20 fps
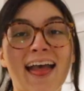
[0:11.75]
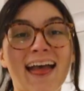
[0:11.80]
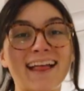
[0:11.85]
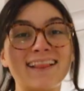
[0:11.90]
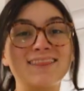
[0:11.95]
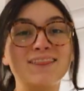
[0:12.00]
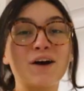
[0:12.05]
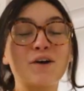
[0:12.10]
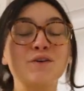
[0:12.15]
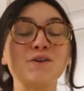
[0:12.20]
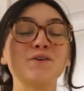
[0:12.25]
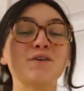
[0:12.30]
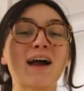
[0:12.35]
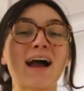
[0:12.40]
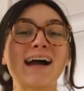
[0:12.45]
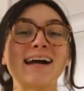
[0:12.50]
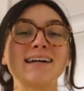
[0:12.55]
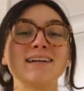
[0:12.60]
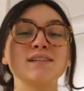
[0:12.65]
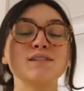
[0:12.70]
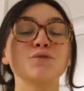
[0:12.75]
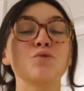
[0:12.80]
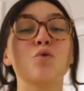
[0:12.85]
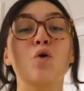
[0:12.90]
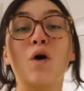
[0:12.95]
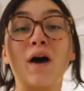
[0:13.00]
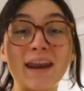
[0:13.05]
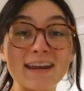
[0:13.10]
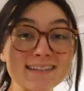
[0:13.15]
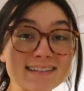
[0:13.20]
Hello you guys,
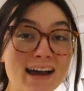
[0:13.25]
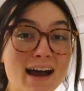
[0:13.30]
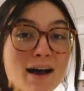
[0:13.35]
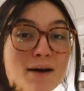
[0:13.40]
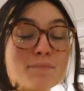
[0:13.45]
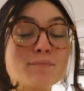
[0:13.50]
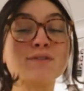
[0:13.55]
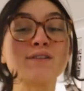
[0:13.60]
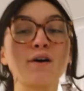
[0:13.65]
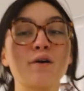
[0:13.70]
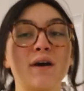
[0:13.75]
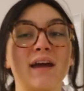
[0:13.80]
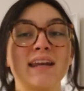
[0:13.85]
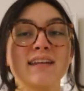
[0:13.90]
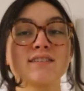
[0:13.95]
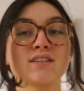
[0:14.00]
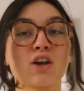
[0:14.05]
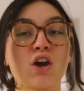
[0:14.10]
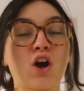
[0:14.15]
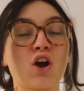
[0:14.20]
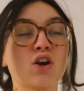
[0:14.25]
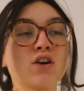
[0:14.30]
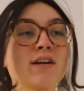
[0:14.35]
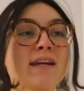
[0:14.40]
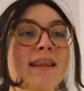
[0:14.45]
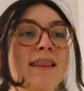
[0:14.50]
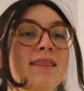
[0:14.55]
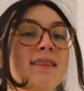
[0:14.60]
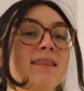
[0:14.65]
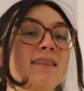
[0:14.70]
what is up? So it is
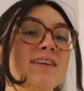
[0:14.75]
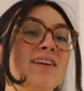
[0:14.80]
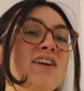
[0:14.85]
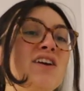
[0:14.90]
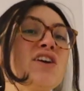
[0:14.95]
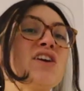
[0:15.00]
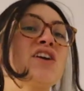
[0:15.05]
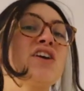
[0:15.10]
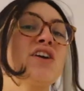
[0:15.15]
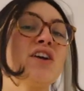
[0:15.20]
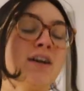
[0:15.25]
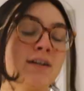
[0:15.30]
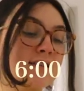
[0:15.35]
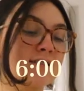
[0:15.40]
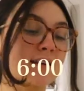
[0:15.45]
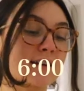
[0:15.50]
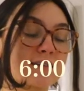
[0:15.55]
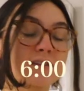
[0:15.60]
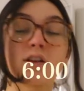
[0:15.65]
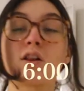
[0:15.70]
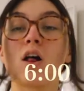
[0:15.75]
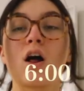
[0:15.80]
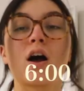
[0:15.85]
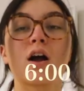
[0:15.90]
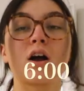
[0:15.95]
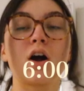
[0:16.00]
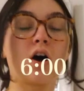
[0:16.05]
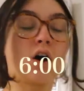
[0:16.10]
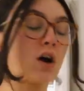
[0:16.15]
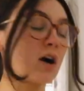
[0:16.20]
currently 6
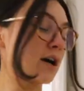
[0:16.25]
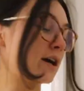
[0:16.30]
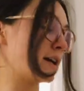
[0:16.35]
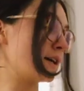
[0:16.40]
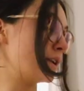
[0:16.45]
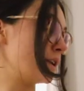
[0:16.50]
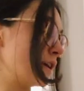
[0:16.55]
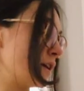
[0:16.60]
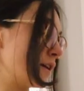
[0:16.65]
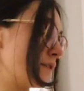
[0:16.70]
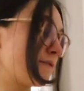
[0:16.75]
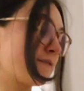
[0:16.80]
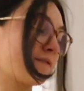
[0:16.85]
o'clock on